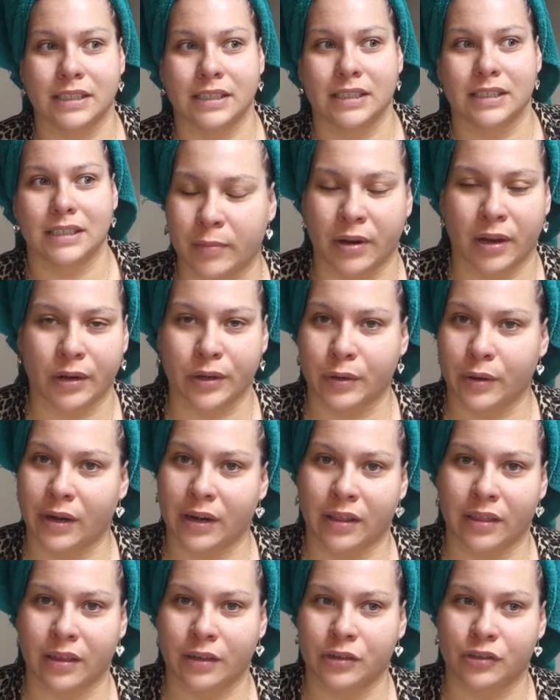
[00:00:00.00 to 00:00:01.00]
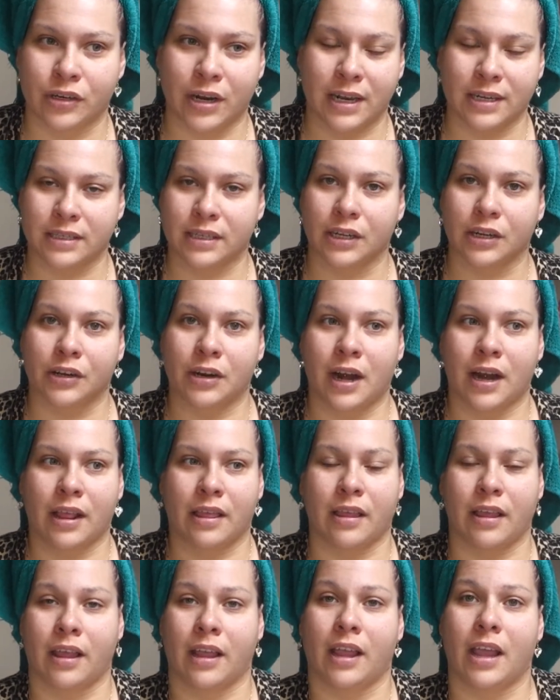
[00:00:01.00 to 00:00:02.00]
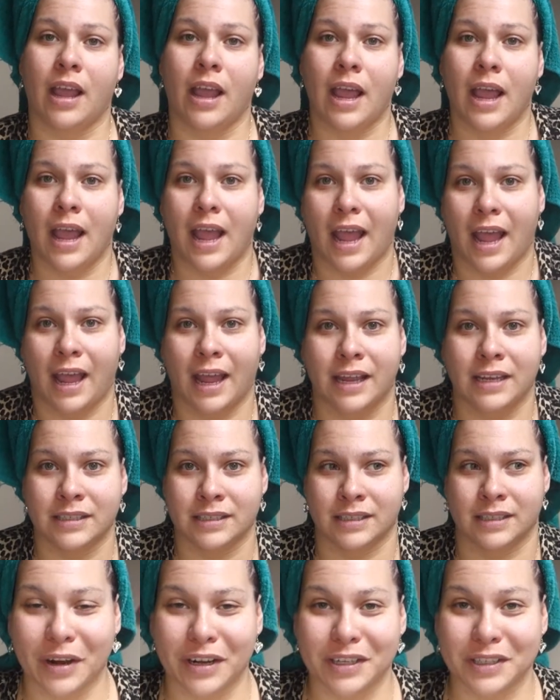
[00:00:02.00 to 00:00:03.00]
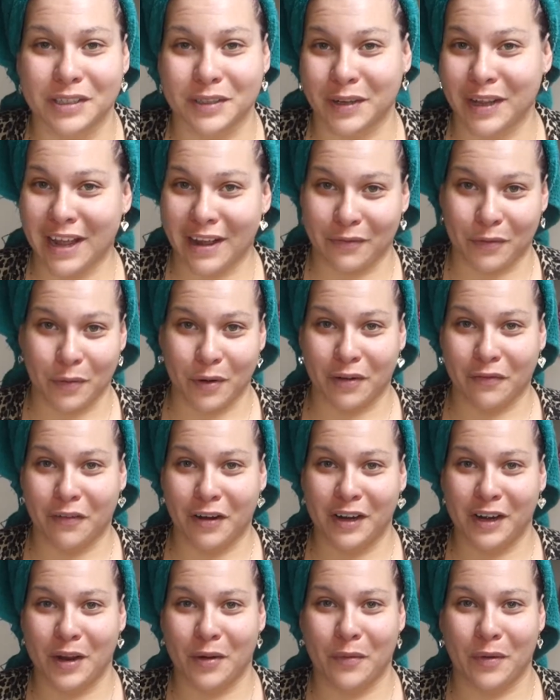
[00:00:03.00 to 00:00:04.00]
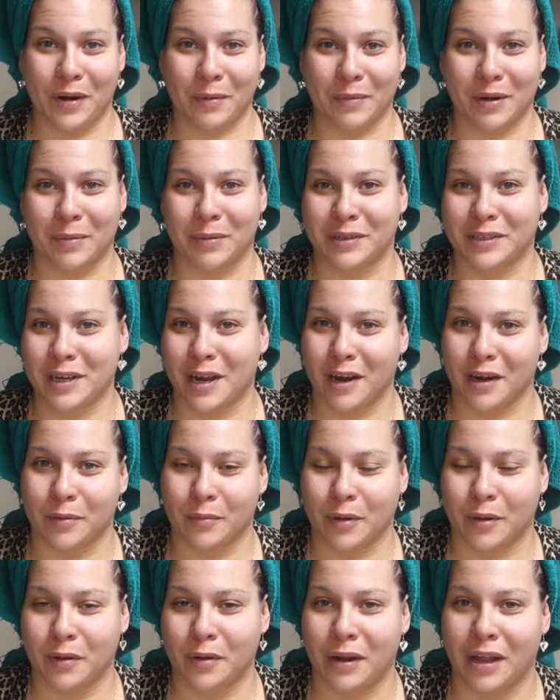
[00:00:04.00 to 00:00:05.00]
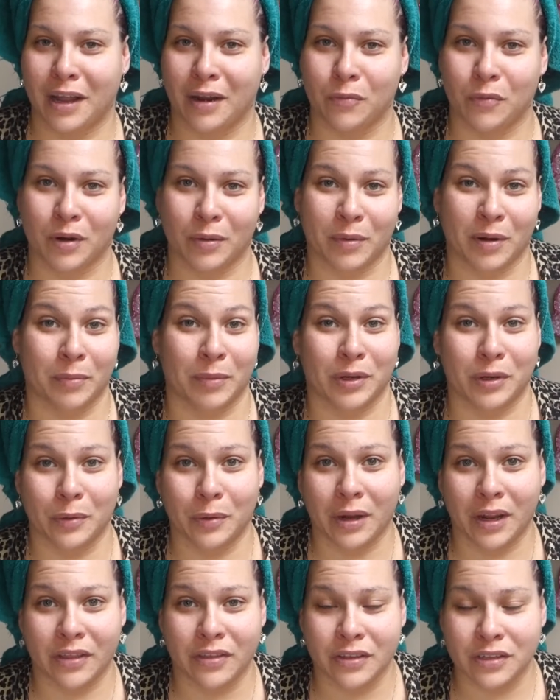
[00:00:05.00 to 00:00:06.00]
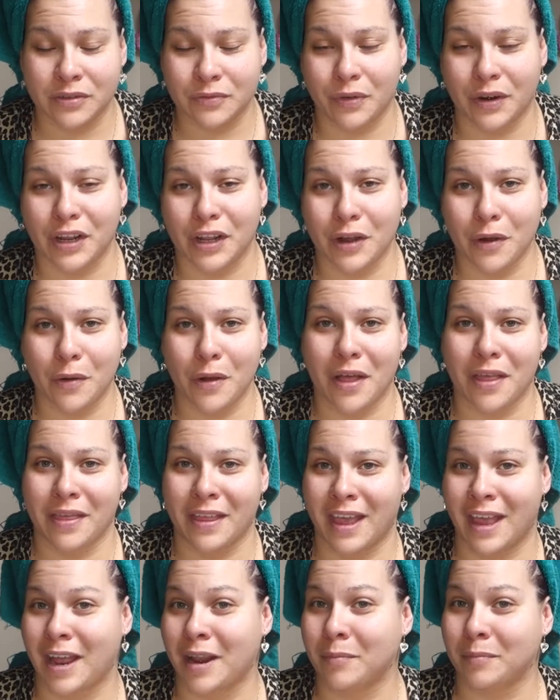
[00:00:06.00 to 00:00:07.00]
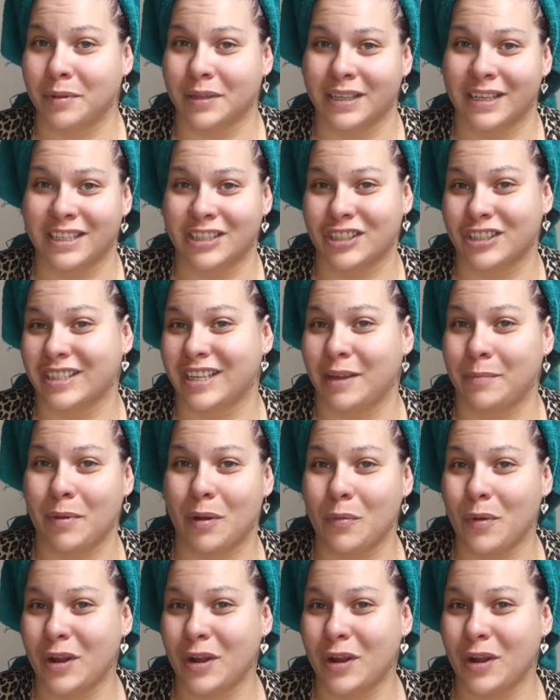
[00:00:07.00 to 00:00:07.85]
I'm not going to do anything drastic or anything. And so yeah, if you want to find out what I'm going to be talking about and what I'm going to be doing in this video, then please just keep on